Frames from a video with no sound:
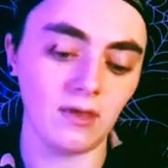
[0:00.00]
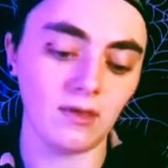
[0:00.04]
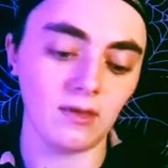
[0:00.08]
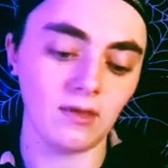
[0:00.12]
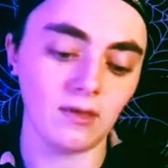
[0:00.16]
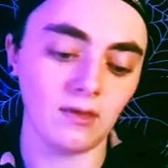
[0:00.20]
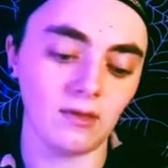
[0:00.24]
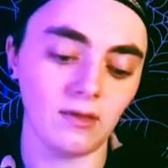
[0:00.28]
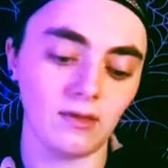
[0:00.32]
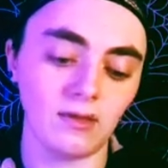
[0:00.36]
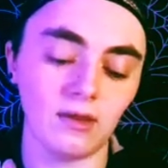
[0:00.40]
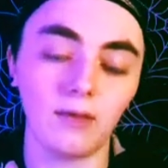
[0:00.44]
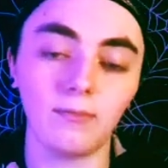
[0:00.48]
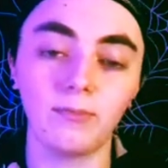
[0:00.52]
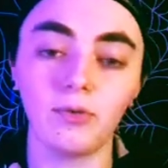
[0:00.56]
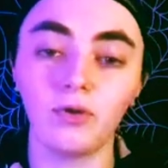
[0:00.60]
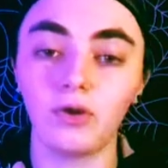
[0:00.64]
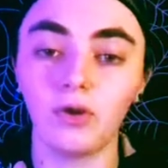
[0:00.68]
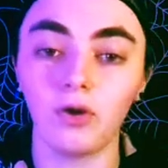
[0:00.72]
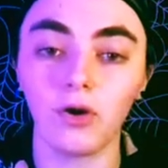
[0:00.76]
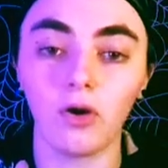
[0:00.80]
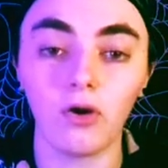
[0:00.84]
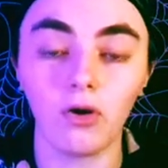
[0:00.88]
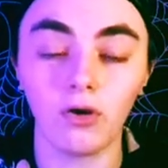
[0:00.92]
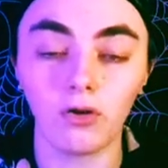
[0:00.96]
And I put
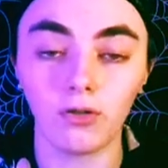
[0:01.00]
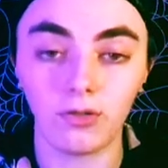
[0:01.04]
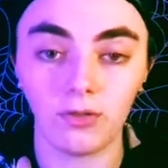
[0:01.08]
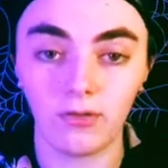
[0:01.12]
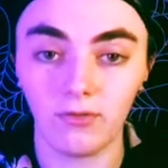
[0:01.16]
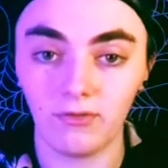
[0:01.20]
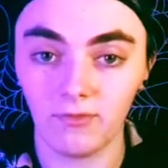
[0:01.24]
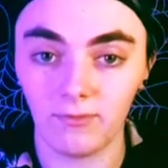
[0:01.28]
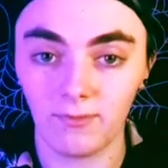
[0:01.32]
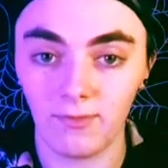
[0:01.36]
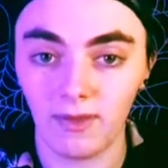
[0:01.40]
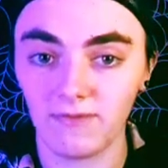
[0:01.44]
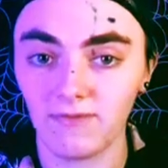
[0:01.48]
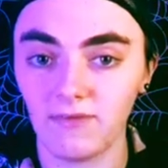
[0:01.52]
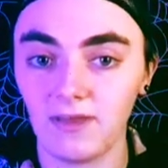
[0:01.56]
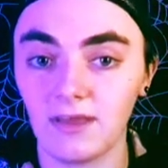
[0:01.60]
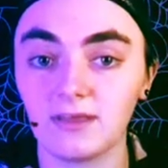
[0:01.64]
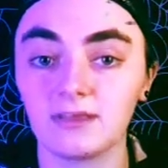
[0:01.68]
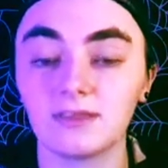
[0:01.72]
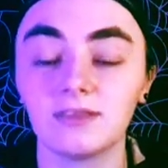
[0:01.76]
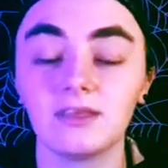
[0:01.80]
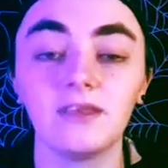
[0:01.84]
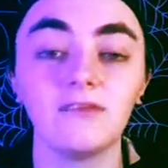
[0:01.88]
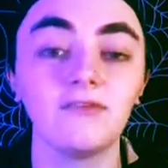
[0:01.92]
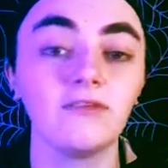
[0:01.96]
it all over my face,
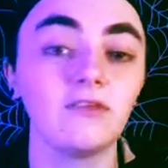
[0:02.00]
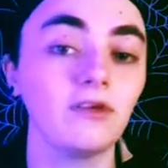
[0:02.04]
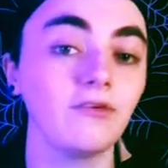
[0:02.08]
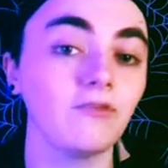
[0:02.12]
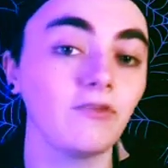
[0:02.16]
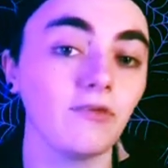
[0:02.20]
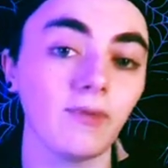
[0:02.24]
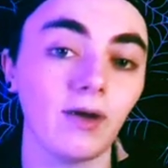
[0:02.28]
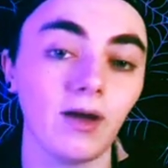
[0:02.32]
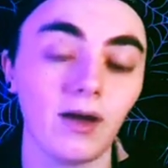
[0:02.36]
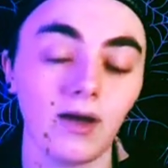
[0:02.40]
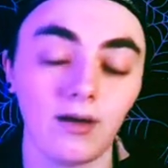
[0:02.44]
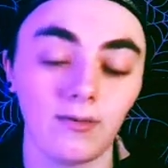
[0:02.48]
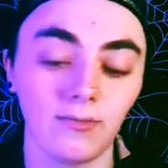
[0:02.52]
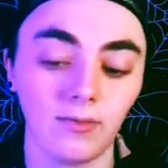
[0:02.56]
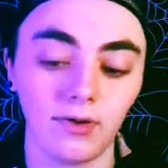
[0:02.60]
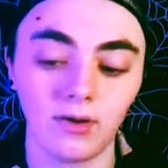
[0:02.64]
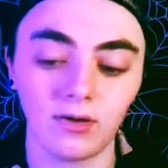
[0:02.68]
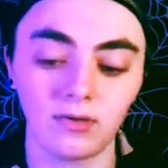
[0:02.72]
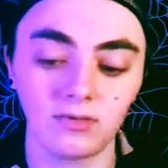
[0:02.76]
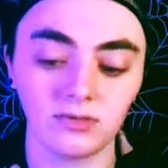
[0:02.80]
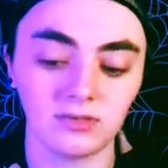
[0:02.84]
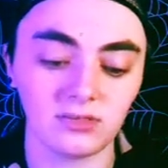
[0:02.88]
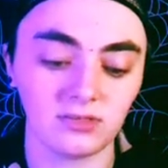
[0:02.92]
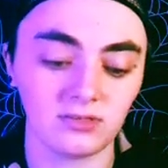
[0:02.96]
even over my
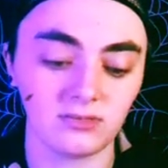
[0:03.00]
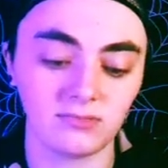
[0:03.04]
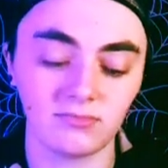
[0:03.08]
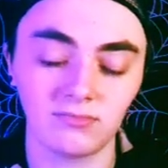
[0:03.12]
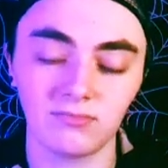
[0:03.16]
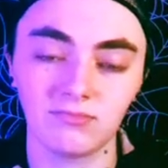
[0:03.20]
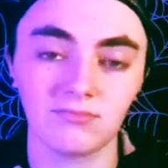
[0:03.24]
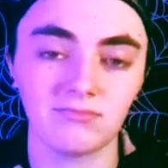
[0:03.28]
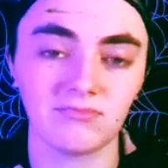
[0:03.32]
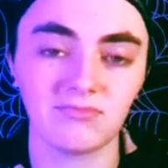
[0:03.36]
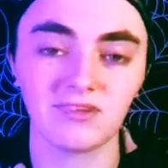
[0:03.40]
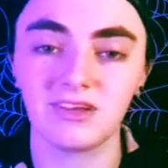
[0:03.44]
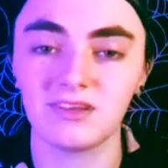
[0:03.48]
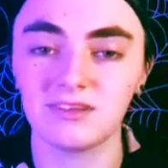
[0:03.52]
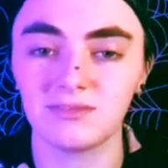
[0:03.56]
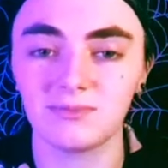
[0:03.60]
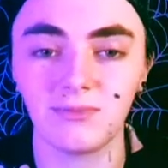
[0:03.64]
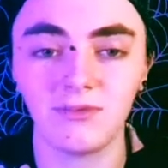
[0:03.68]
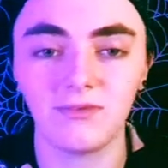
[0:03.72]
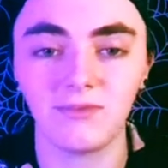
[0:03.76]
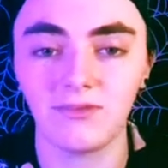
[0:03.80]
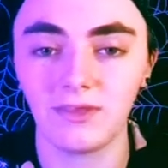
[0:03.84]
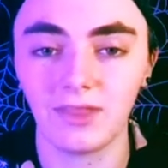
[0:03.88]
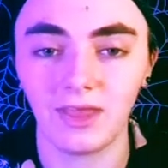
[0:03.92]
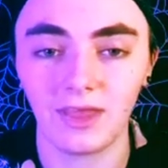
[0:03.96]
eyebrows, because we'll
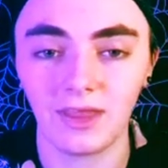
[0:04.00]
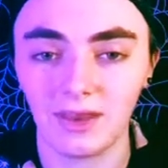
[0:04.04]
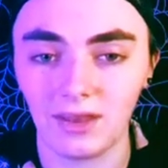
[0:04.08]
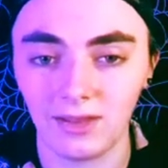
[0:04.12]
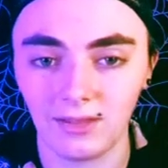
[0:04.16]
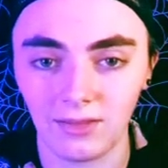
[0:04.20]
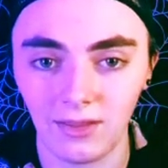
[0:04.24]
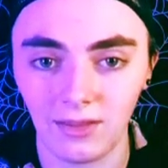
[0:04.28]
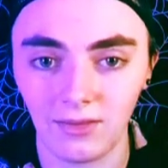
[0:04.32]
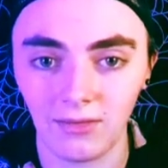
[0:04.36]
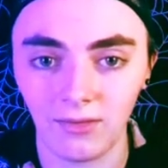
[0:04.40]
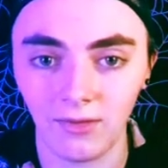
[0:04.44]
fill that in later.